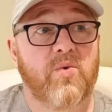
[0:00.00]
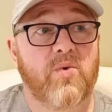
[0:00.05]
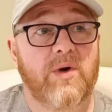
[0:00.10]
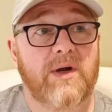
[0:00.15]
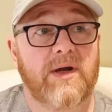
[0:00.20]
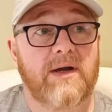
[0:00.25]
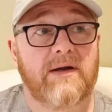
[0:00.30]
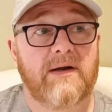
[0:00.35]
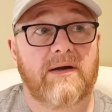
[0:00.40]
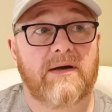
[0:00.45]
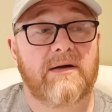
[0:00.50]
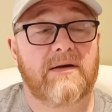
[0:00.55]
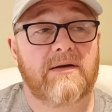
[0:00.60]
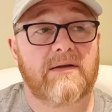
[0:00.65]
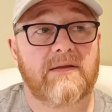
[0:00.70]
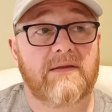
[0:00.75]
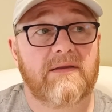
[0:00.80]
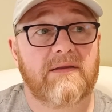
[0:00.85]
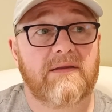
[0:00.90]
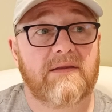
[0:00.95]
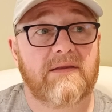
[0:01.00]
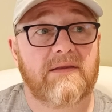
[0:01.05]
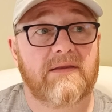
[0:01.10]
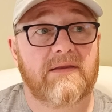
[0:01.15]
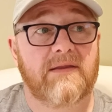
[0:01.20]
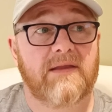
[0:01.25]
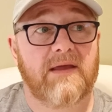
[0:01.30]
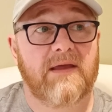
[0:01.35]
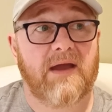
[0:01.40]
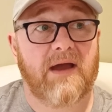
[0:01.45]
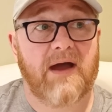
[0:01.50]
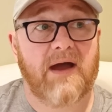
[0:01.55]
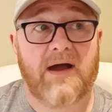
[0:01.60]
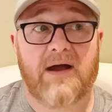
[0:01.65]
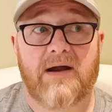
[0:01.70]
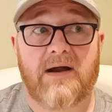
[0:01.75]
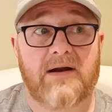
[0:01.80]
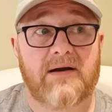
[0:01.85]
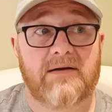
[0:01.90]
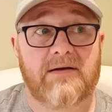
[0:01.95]
where they
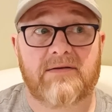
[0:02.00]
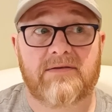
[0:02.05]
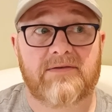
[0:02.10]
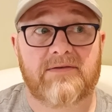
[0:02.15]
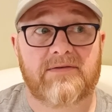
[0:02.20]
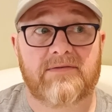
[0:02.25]
are,